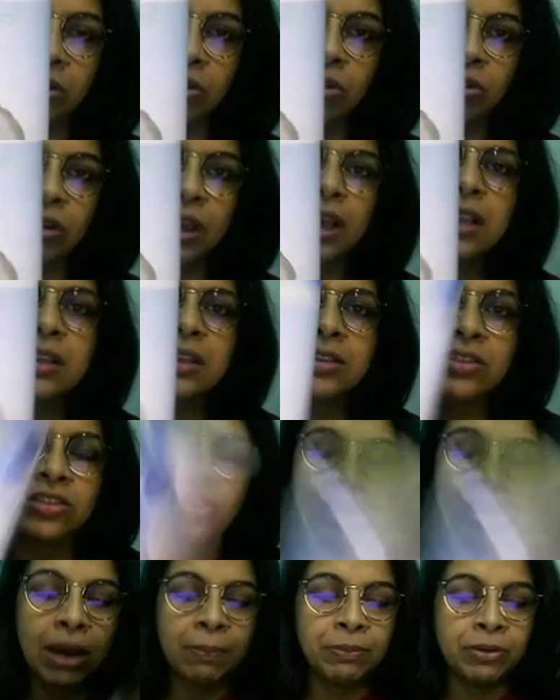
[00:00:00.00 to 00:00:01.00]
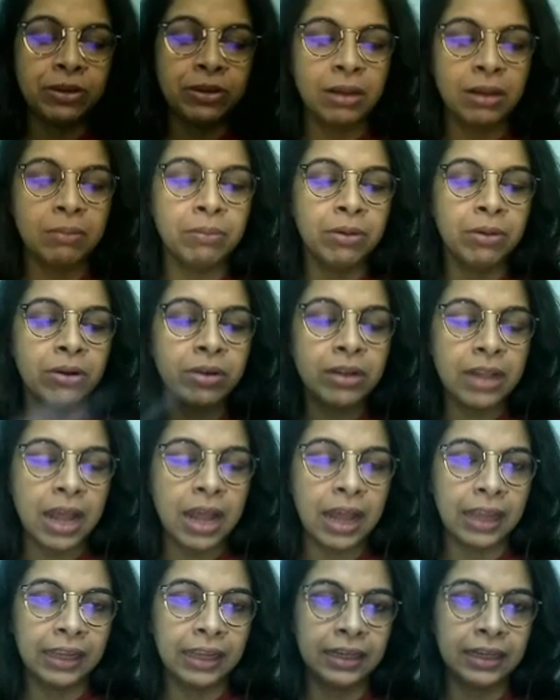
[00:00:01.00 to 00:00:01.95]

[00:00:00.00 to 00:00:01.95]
Okay, this is chapter number 9.